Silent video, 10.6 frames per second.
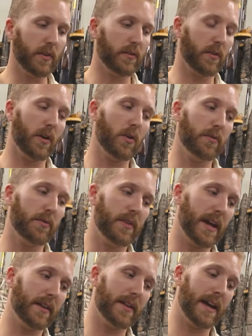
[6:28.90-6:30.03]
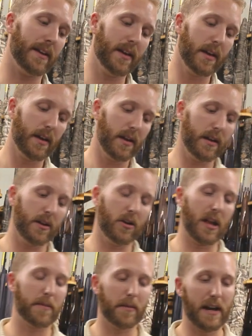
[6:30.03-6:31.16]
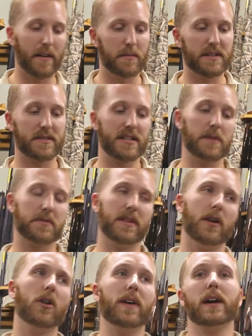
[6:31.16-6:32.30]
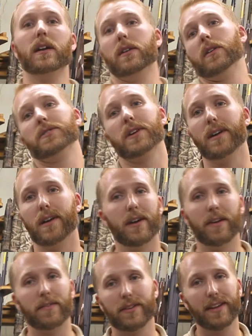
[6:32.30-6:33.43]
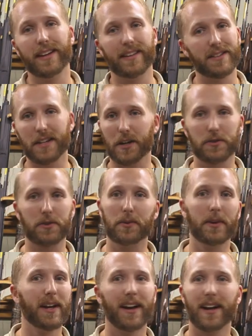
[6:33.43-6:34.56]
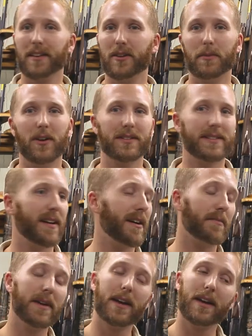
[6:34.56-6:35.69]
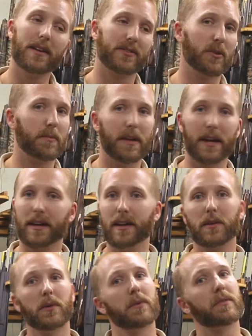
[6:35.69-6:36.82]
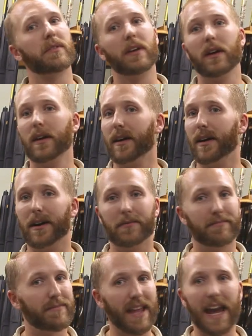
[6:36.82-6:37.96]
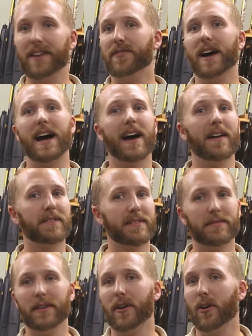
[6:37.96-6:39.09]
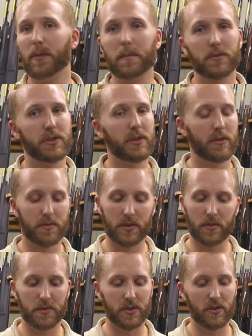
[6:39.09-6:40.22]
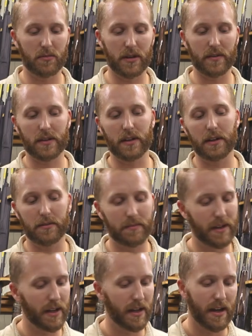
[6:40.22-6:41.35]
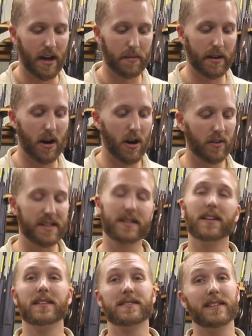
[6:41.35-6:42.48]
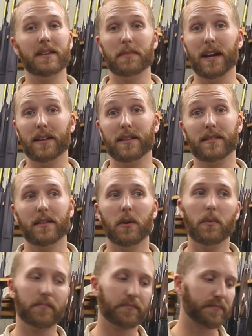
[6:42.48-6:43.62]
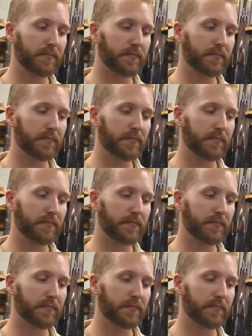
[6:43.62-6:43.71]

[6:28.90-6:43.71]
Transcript: the whole thing that, you know, a lot of people have the misconception that, oh, if I get an inertia gun, I never have to clean it. And that's not true. I clean them all the time. Super Black Eagles, A5s, you know, people shoot them, never clean them. I mean, all these guns need maintenance. So